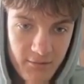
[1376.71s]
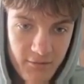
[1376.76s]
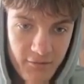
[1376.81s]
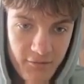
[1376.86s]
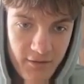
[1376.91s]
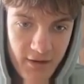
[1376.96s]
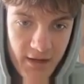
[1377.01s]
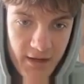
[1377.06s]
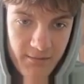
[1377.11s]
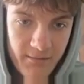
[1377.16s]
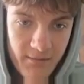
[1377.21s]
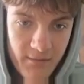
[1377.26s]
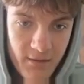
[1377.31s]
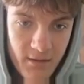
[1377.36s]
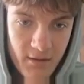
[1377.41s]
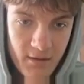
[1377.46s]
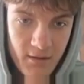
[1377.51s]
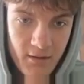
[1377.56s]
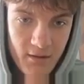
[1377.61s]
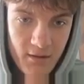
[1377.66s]
frame
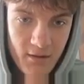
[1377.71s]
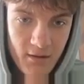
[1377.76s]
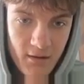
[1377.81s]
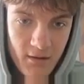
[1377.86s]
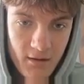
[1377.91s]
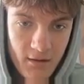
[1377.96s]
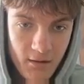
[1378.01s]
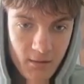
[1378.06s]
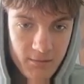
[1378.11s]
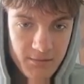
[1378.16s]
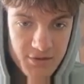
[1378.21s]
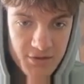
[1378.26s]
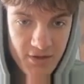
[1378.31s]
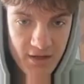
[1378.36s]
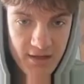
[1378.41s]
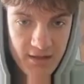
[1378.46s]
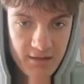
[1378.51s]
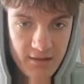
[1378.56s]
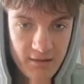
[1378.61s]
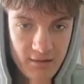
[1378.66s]

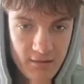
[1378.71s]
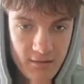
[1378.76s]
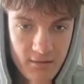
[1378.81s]
uptrend.